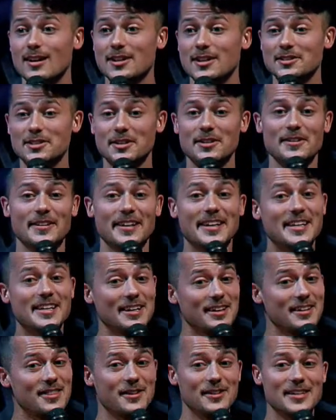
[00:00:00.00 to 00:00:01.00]
until
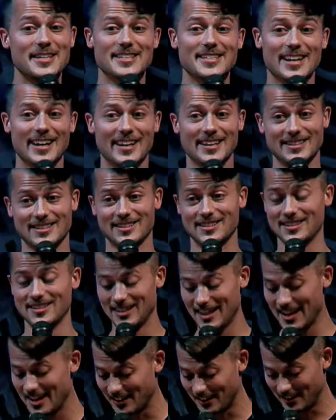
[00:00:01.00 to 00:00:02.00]
like 30 seconds
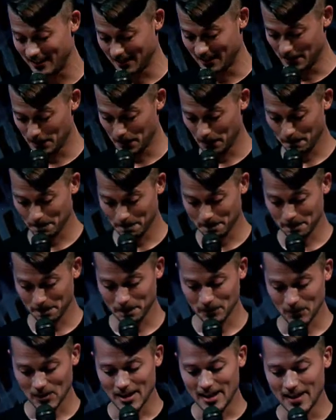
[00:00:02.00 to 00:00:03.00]
later.
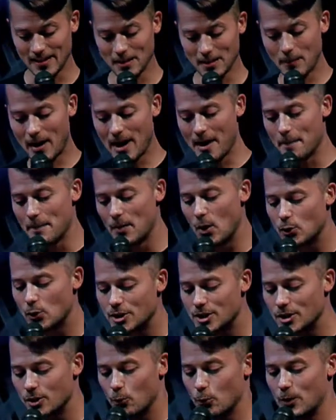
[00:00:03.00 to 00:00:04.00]
And then my
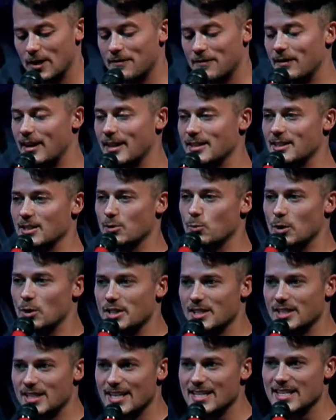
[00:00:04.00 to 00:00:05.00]
emotional reflexes were
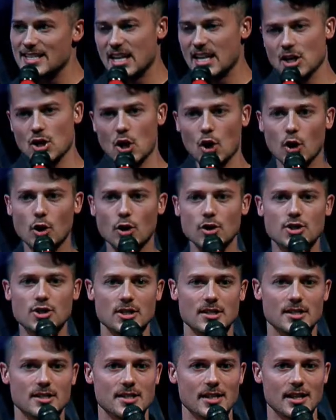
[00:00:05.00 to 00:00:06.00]
sensing an
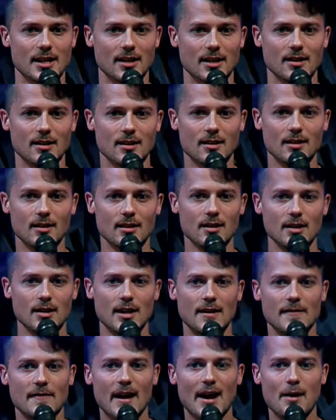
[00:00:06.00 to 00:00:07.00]
urgency
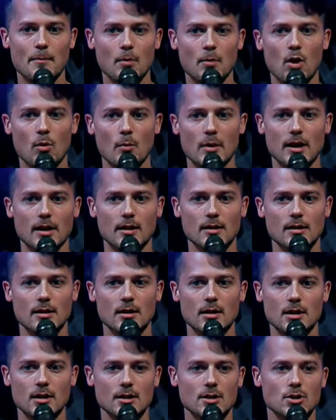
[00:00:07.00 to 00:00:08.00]
in that moment
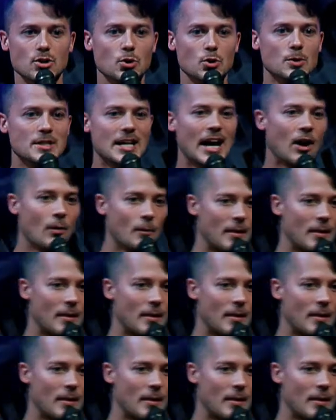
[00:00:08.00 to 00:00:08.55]
to tell